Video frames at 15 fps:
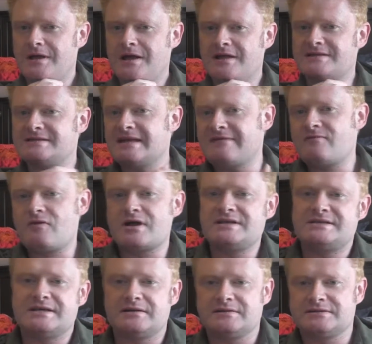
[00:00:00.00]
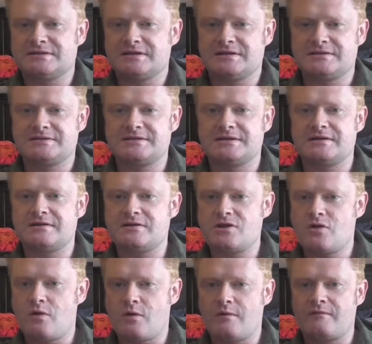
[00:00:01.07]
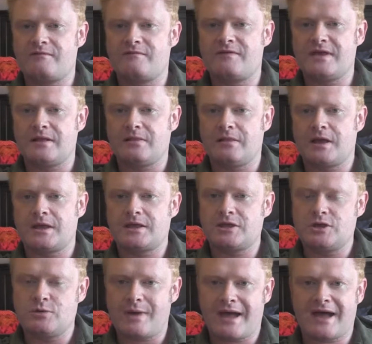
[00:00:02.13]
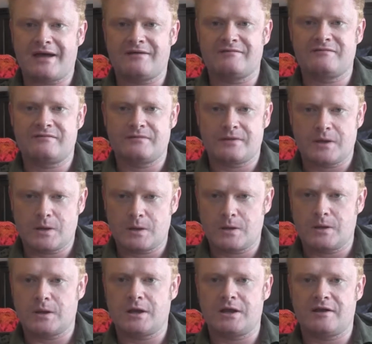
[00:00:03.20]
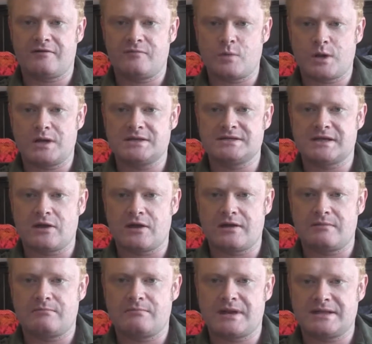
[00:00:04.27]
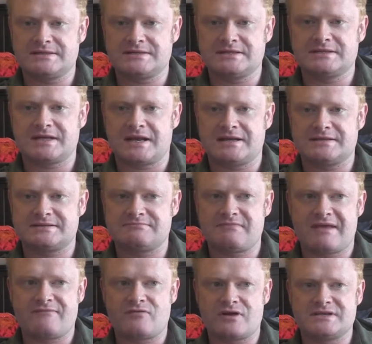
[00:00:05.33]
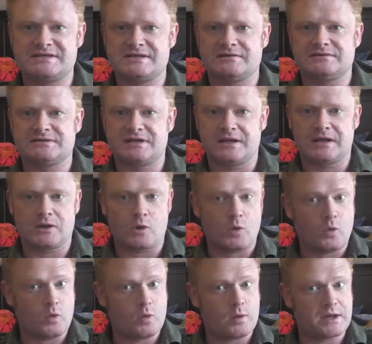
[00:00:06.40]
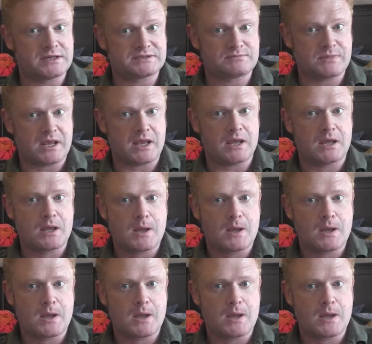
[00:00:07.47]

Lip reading: It's never ideal to not feel like you have enough money to get places, and it's never ideal to like always be